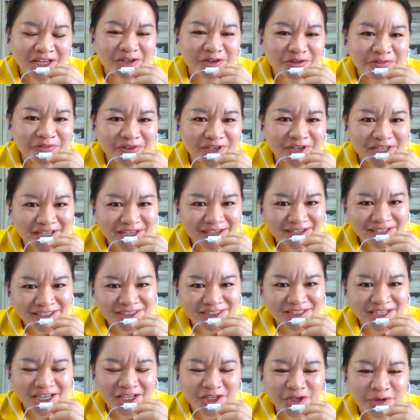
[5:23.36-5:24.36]
finish?
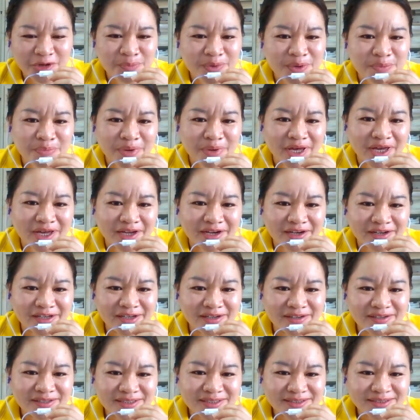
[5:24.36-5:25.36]
Can you prepare
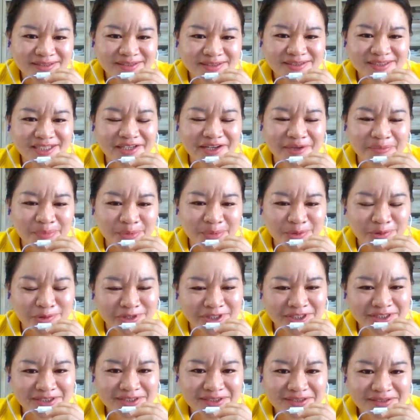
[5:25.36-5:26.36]
the report?